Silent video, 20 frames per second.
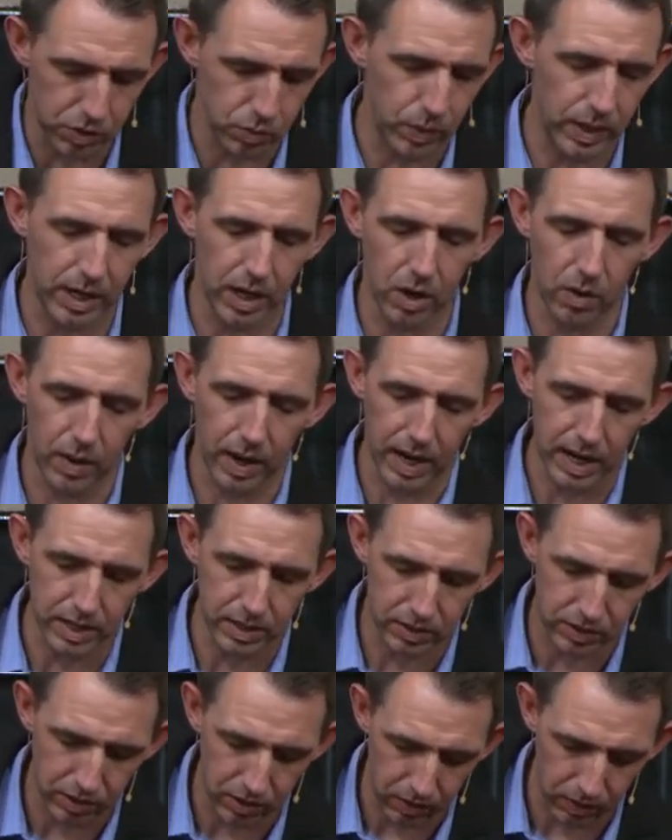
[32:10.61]
as we go
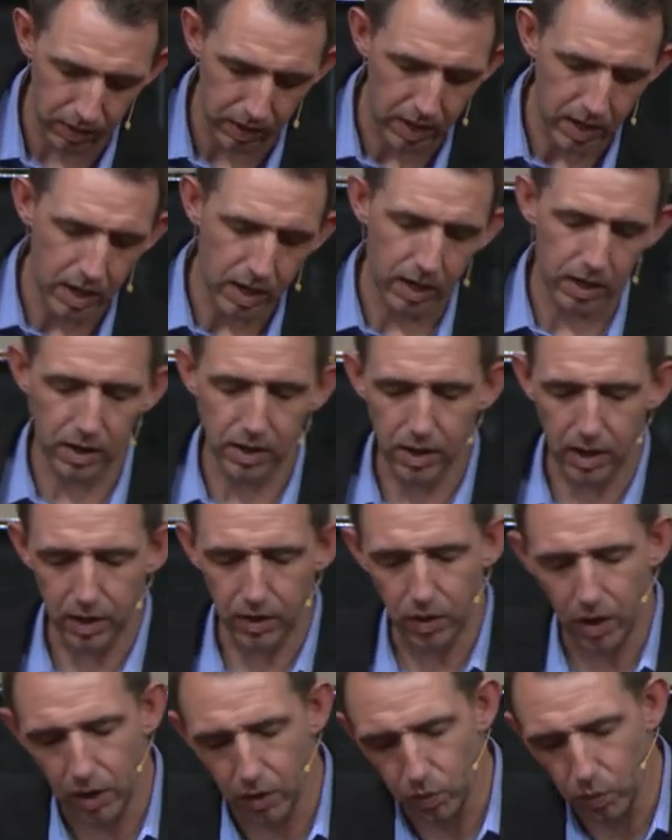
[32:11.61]
into our,
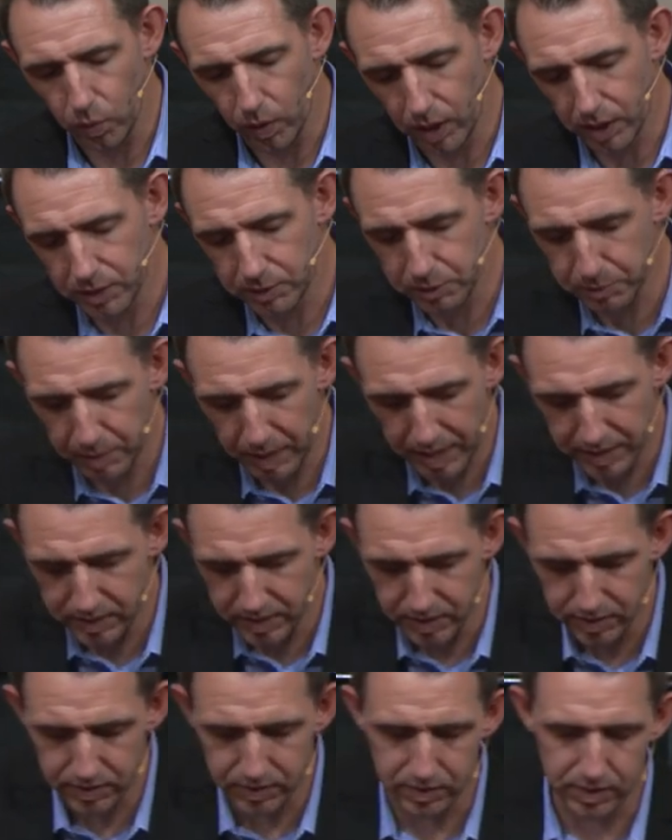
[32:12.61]
our, our
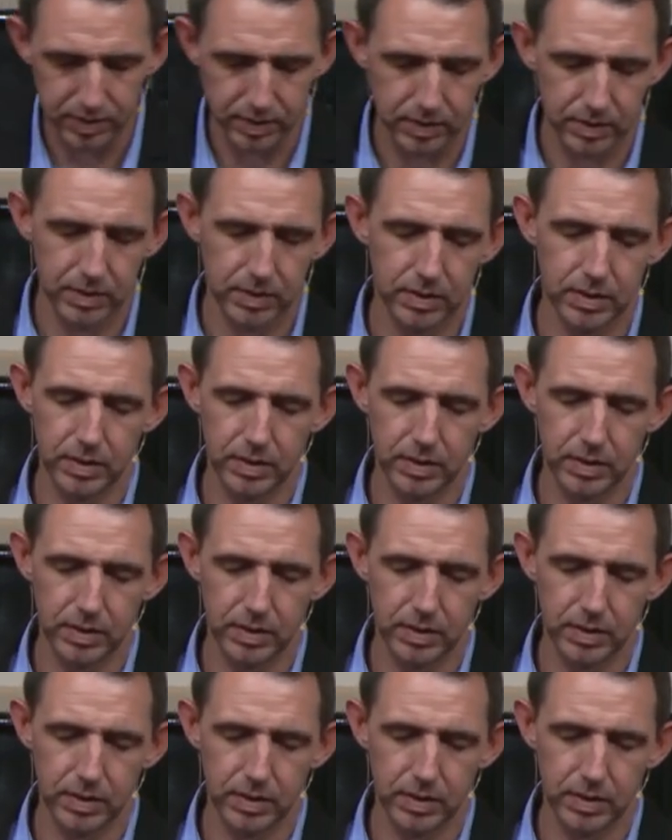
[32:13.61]
workspaces,